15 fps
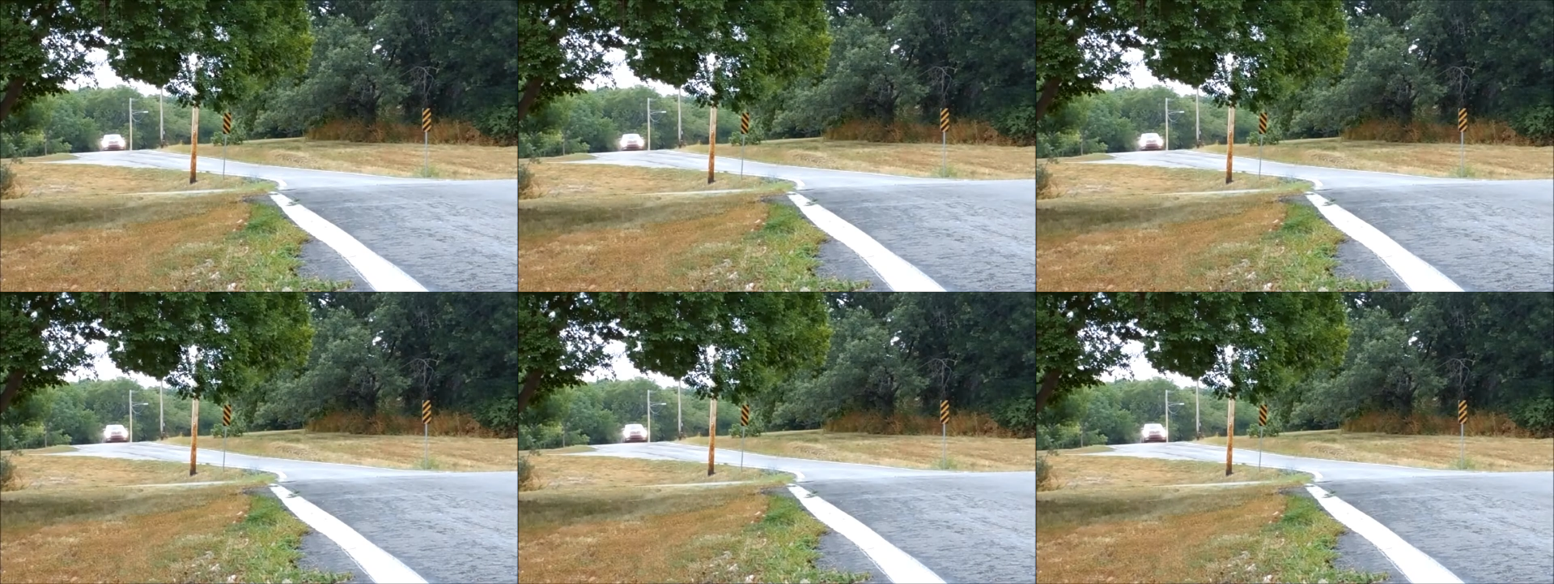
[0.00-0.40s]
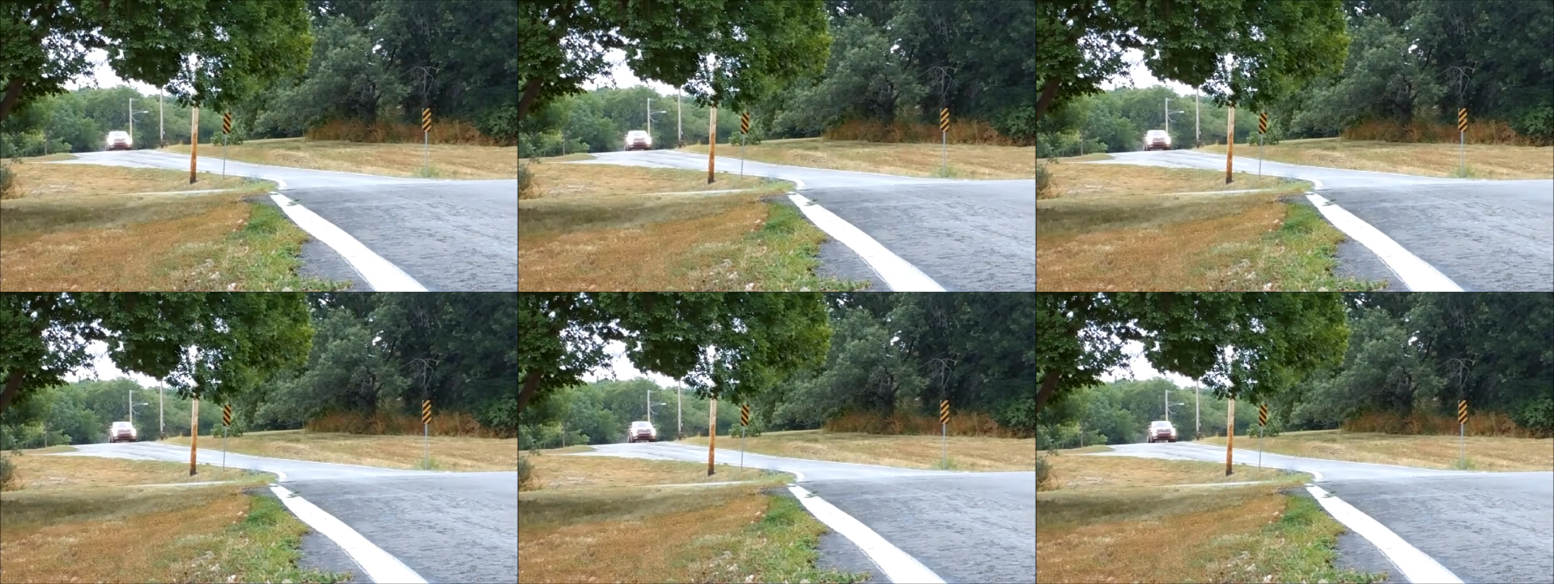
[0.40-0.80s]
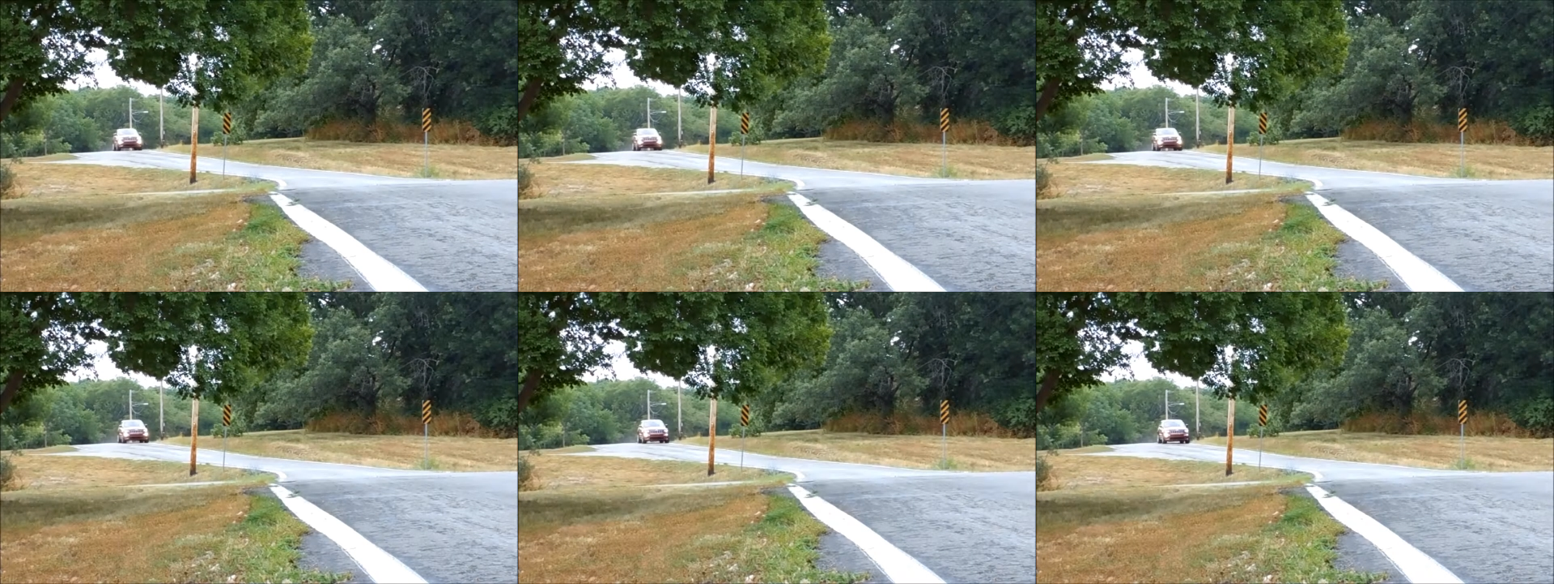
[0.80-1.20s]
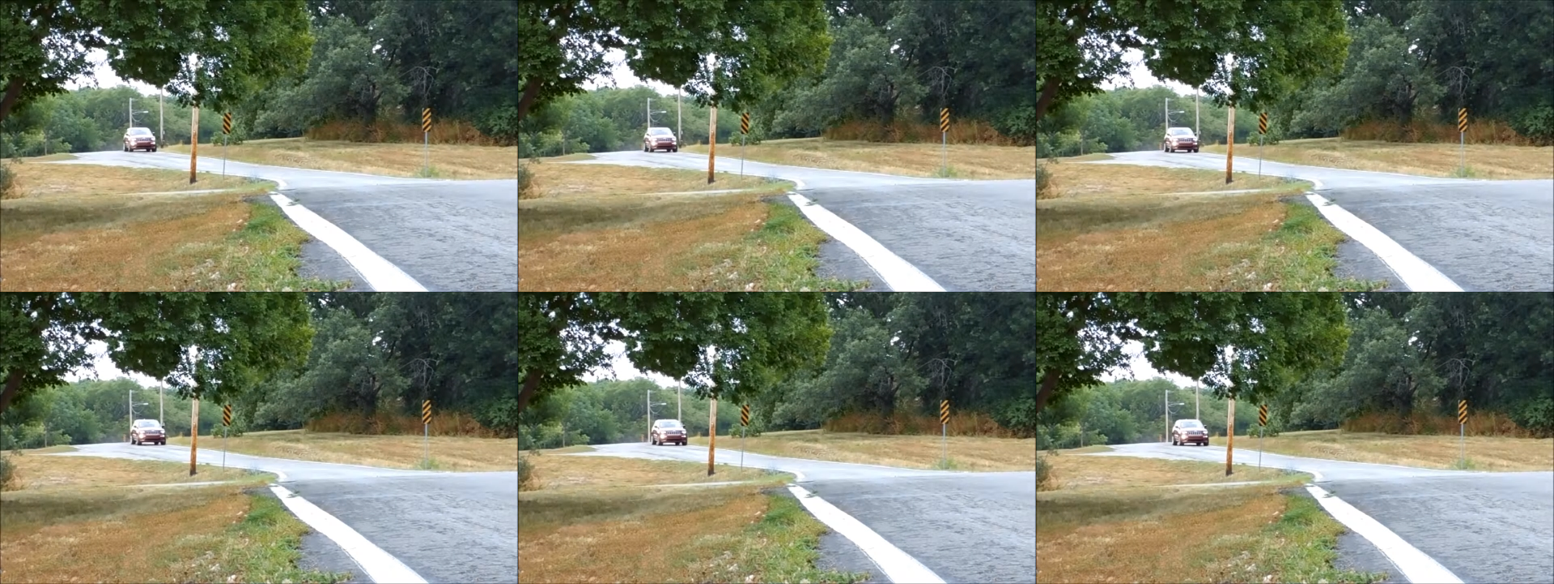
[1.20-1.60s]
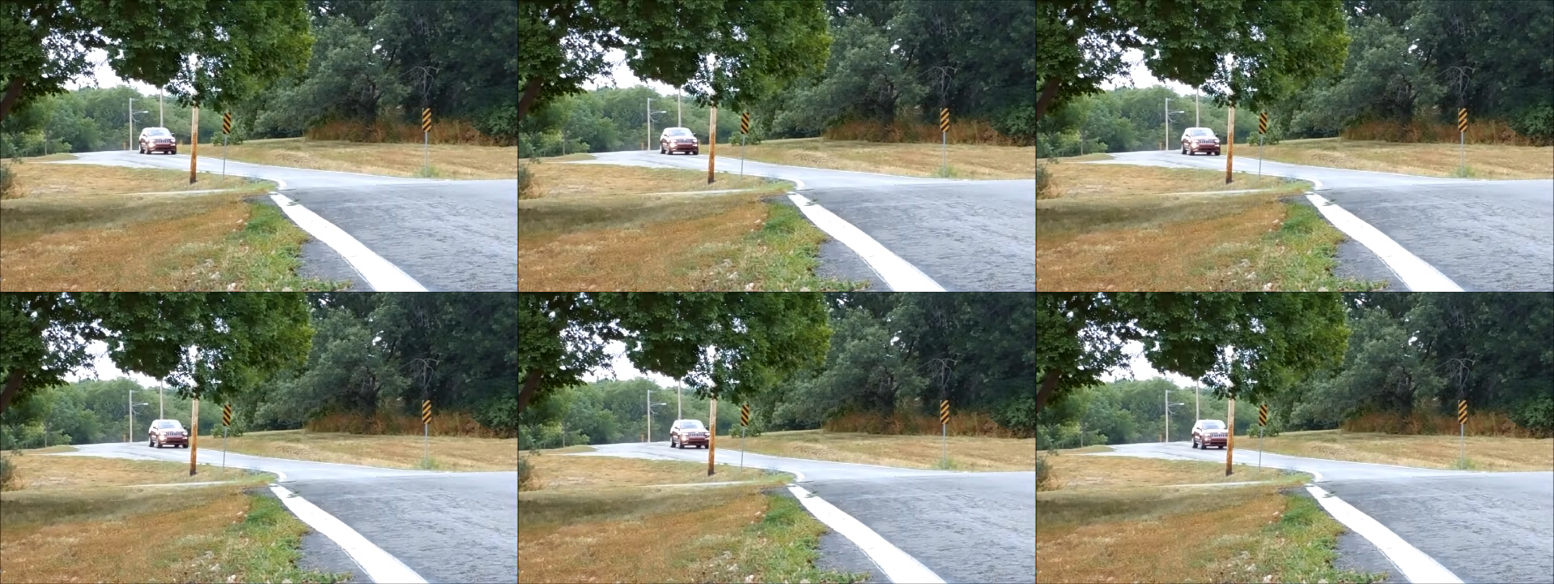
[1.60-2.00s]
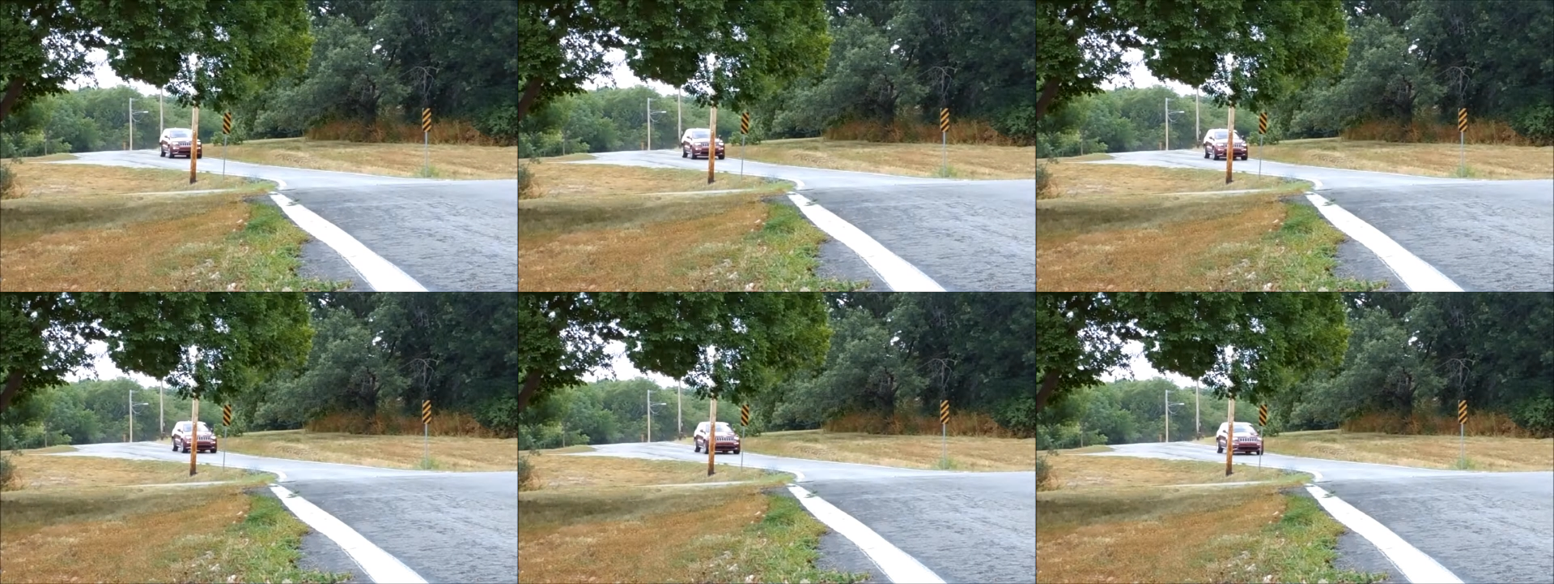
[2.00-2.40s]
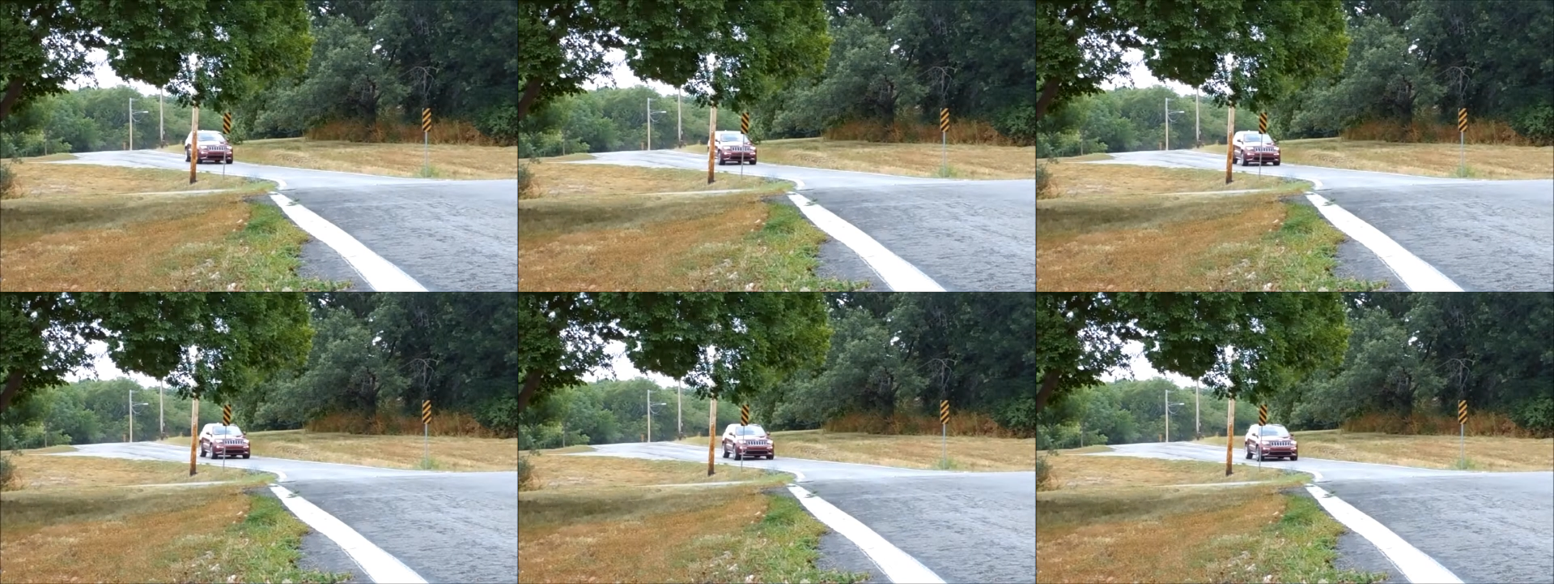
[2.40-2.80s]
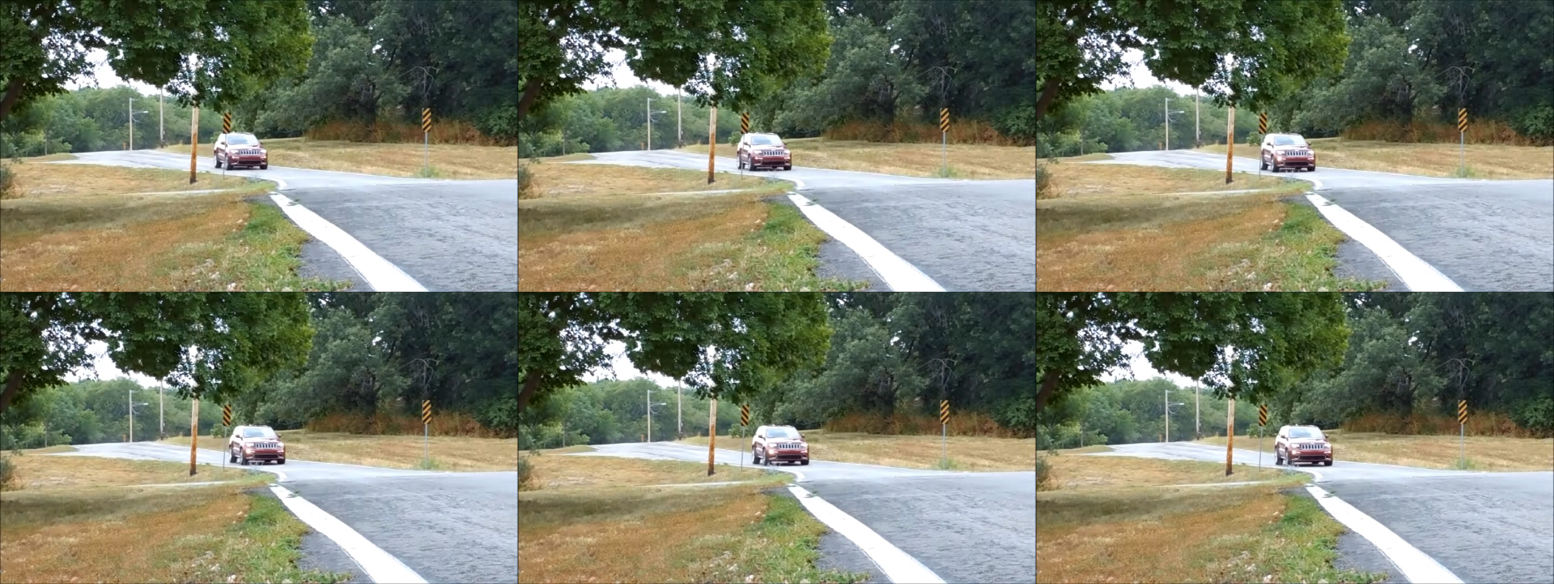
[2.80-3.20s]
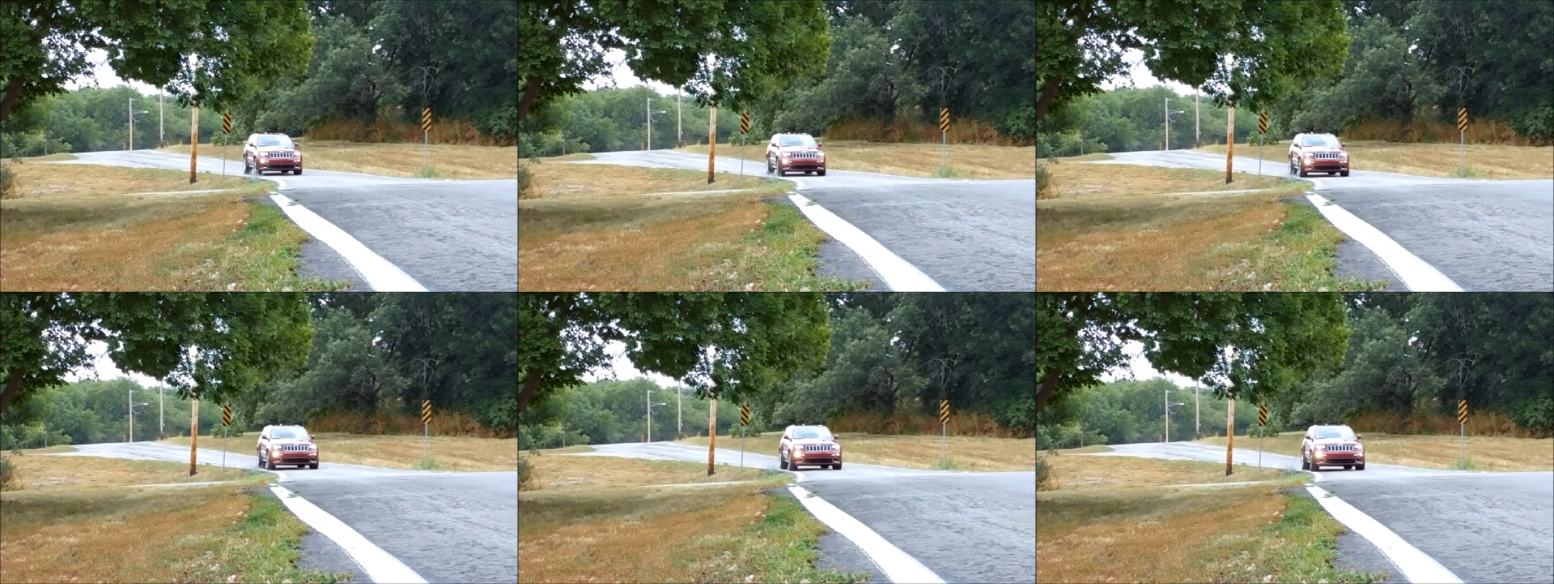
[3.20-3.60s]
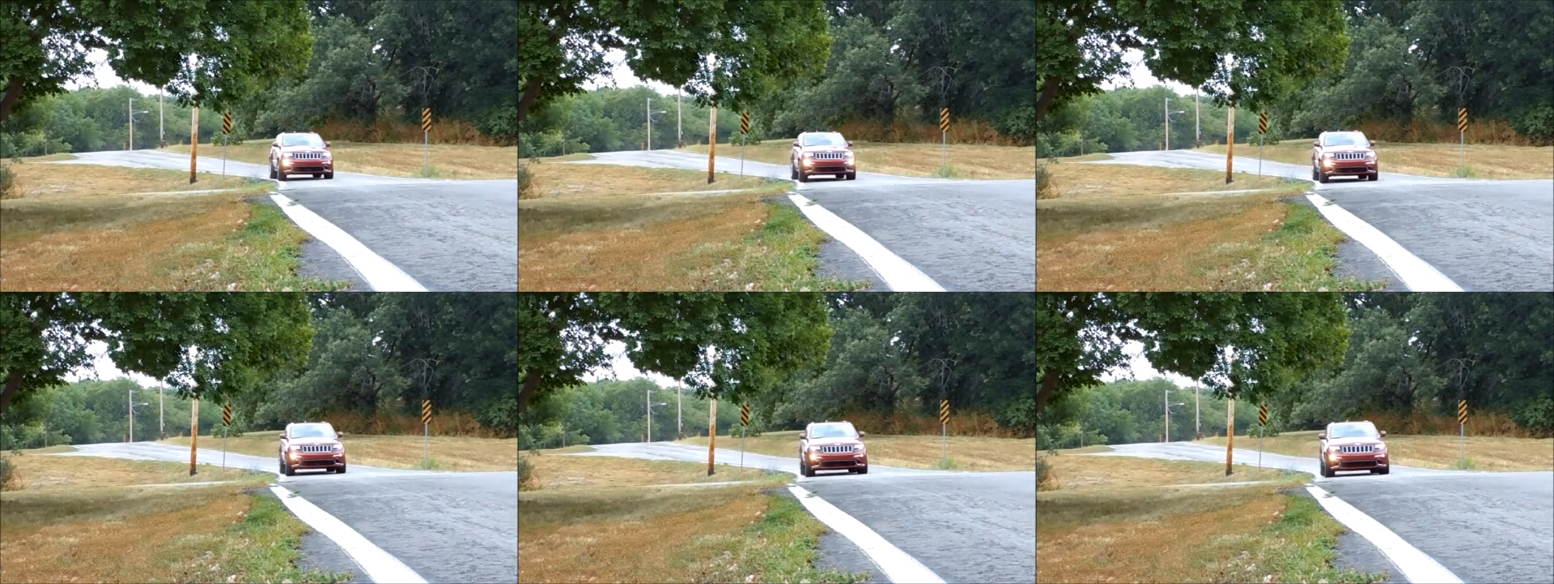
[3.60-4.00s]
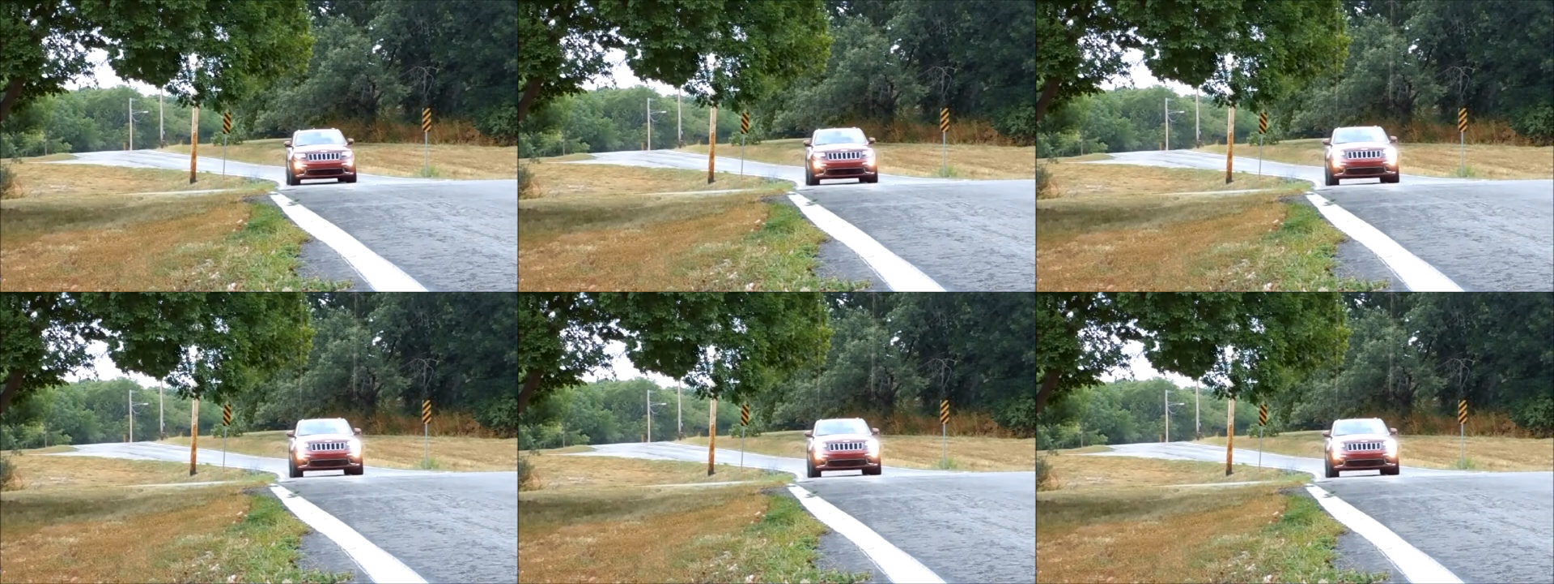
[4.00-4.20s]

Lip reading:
(no speaker visible)